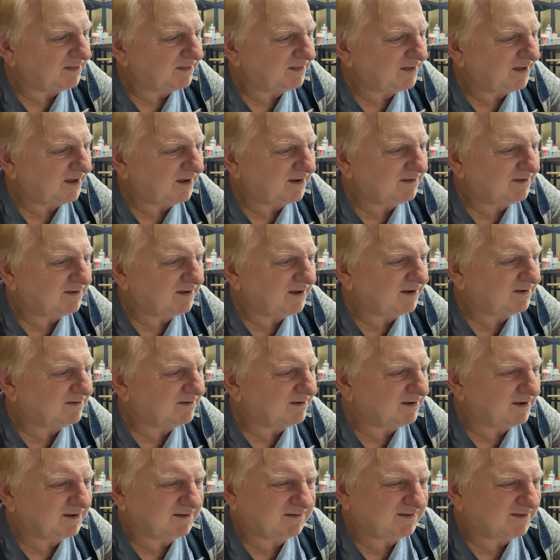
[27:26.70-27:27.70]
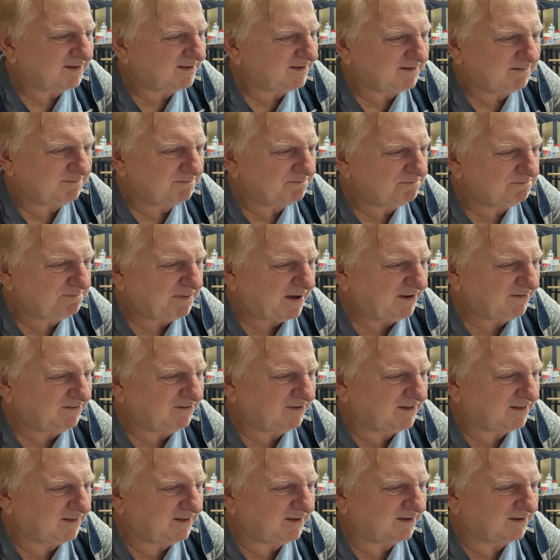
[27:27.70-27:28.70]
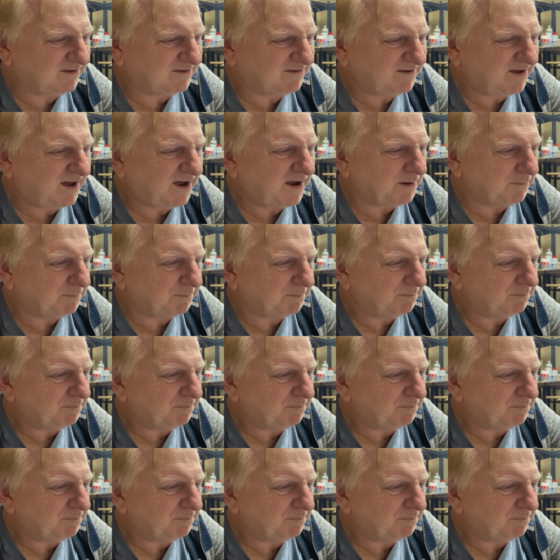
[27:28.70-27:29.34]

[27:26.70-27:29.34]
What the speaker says: It's basically the same,